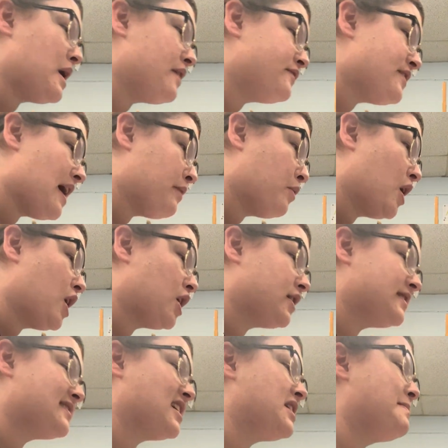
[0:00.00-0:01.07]
of that word
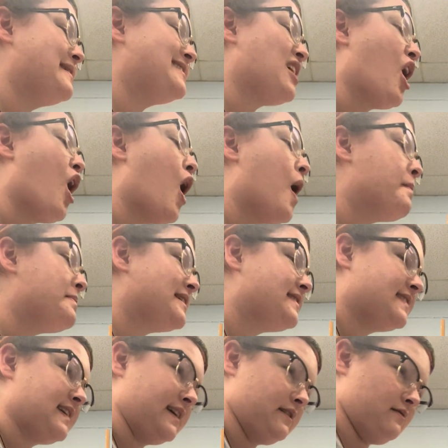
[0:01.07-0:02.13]
is going to be the
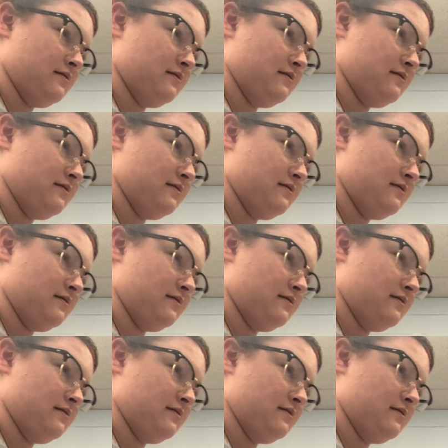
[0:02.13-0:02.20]
opposite.